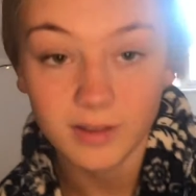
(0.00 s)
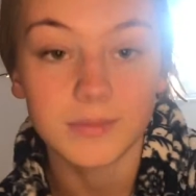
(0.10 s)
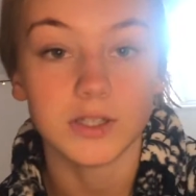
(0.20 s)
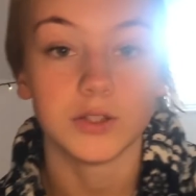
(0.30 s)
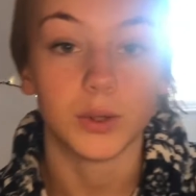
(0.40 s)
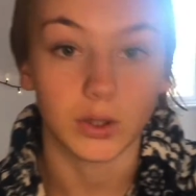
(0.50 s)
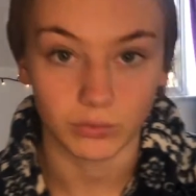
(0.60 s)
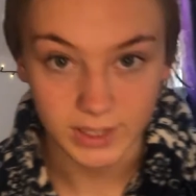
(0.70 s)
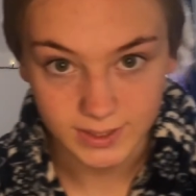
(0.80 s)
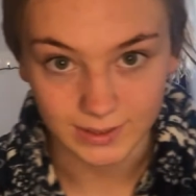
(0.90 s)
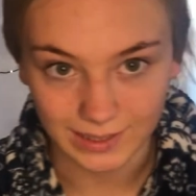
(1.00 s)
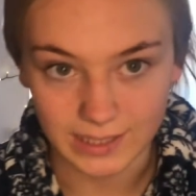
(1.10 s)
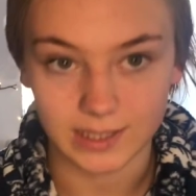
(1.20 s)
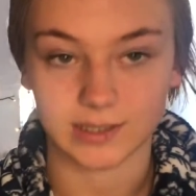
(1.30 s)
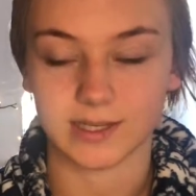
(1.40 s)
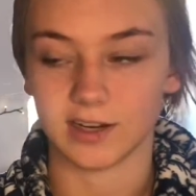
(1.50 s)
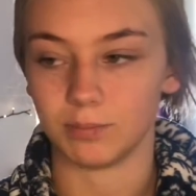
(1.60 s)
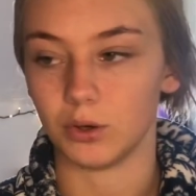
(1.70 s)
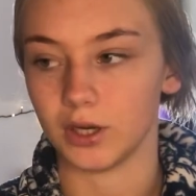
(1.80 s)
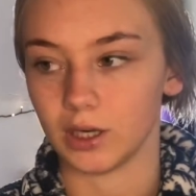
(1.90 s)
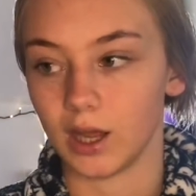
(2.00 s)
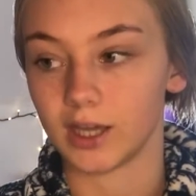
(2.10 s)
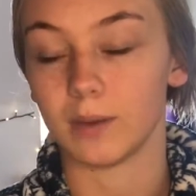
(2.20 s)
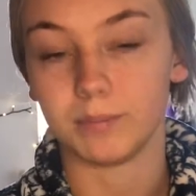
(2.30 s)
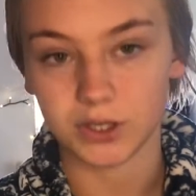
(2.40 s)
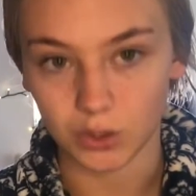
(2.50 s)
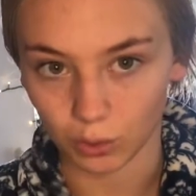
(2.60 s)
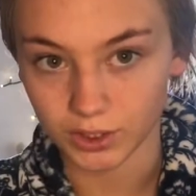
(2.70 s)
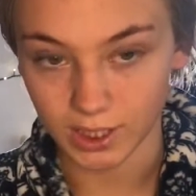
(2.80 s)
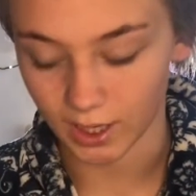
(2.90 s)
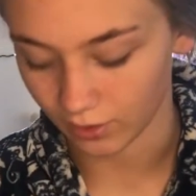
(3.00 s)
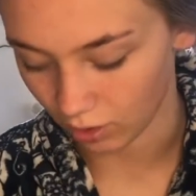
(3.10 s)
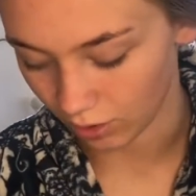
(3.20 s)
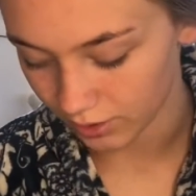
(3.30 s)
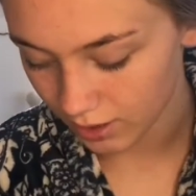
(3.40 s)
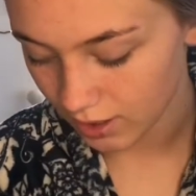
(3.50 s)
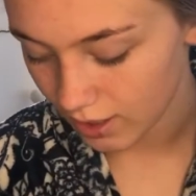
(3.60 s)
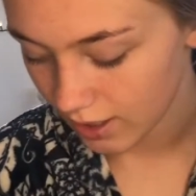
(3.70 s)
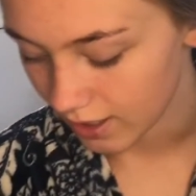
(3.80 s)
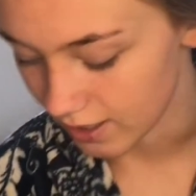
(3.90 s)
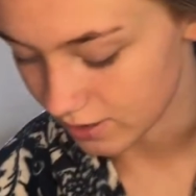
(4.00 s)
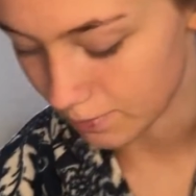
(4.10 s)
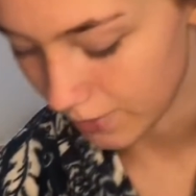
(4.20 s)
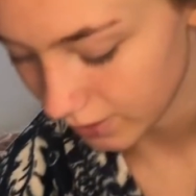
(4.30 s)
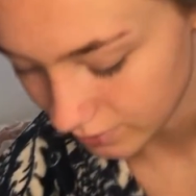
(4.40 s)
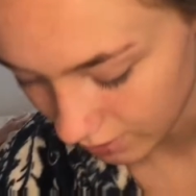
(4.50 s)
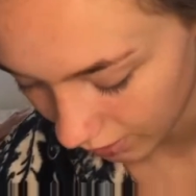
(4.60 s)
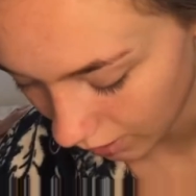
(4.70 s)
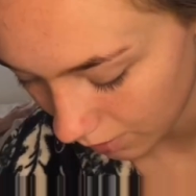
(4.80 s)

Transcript: been doing recently instead of putting like pure tan on is mixing a